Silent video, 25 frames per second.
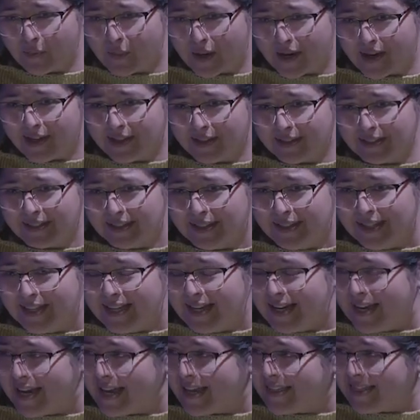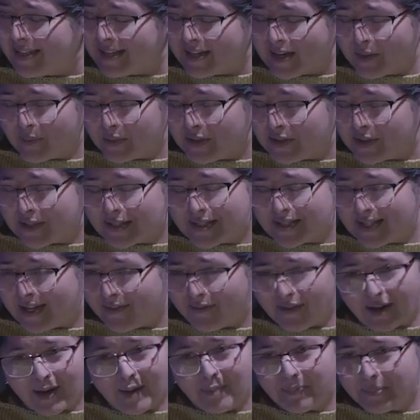while, and then I would just give
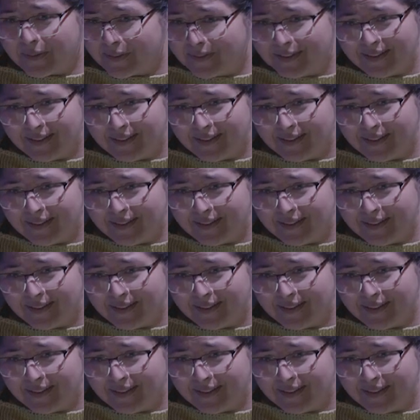up.